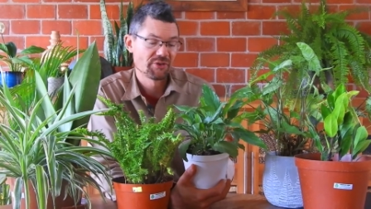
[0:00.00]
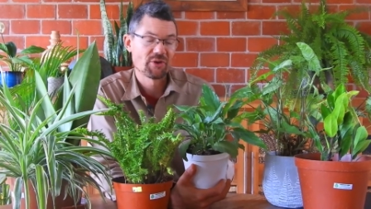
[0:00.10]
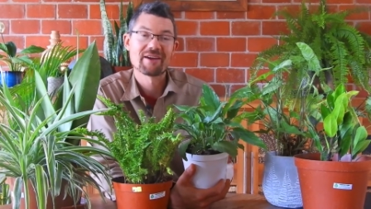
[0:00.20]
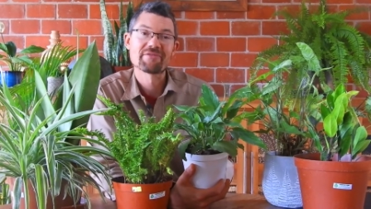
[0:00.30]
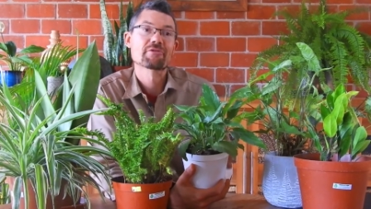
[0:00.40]

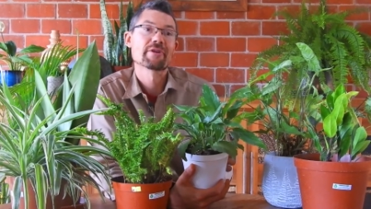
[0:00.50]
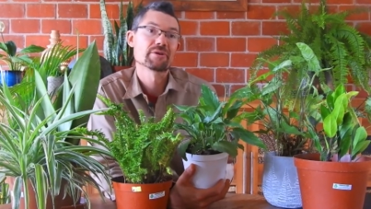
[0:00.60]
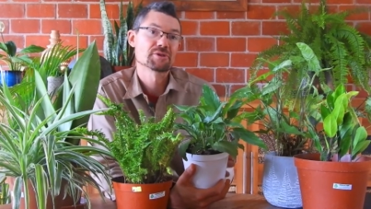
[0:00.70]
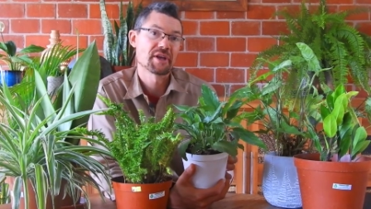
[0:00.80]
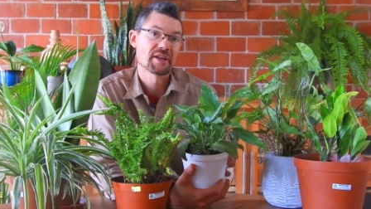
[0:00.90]
you have the
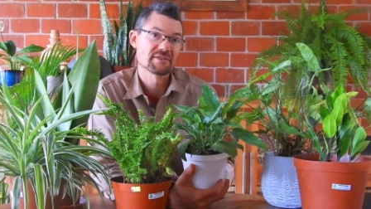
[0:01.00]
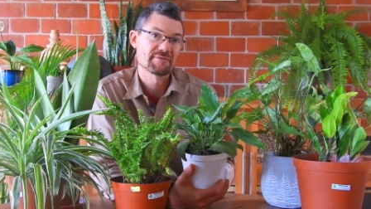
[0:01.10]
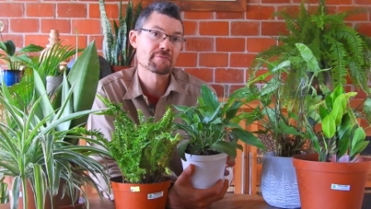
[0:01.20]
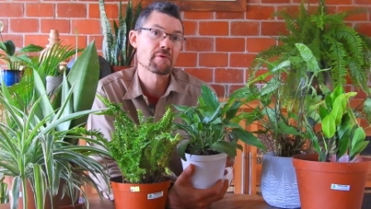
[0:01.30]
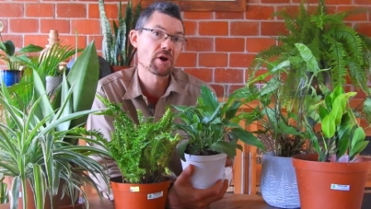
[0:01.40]
greater chance
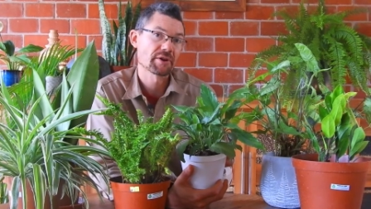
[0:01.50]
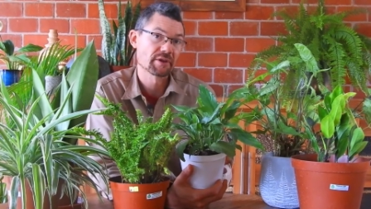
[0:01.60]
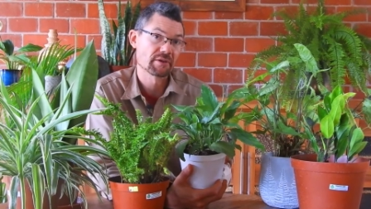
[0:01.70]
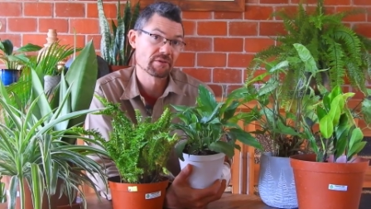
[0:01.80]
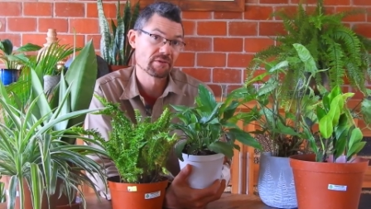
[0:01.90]
of
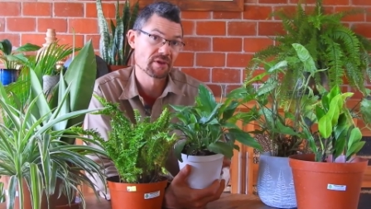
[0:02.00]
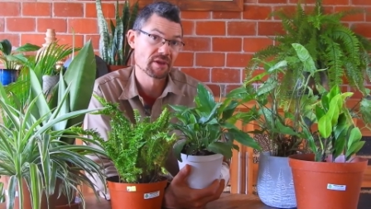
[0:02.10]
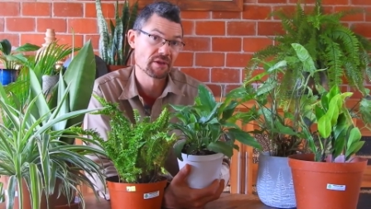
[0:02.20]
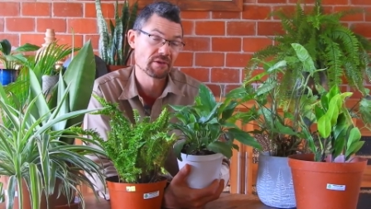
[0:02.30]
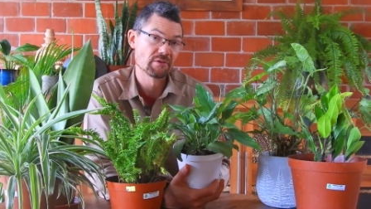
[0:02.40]
rotting
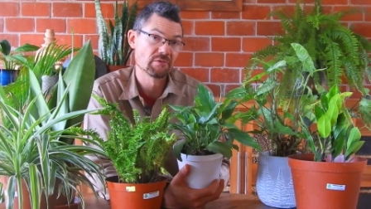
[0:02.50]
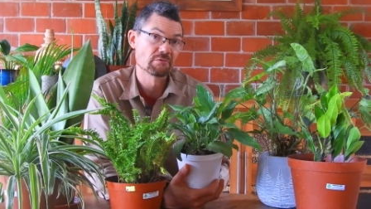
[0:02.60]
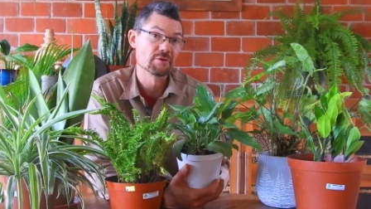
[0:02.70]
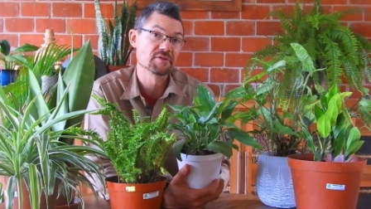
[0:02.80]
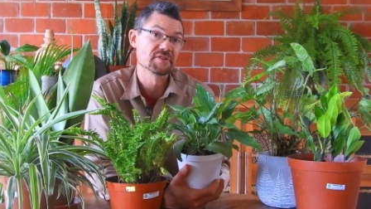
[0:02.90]
the
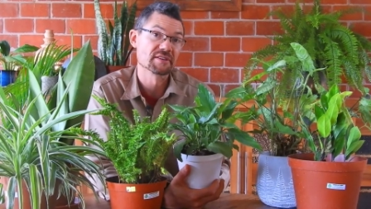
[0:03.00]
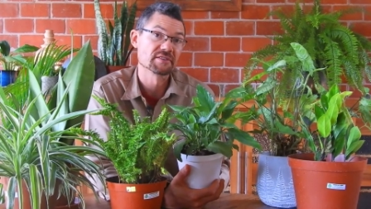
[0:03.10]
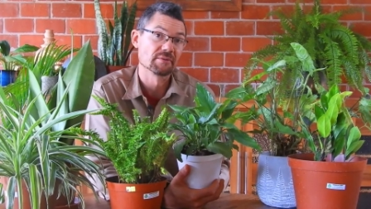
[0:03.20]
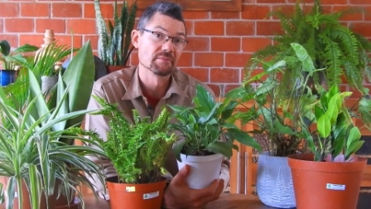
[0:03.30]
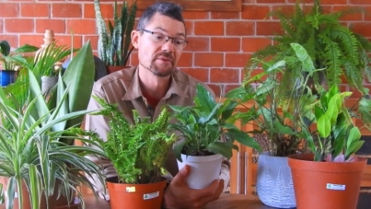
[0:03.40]
root
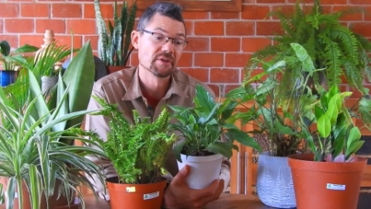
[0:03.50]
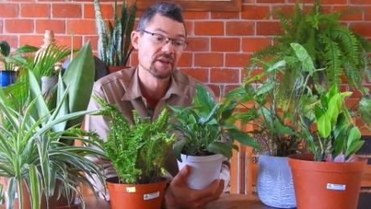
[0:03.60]
system.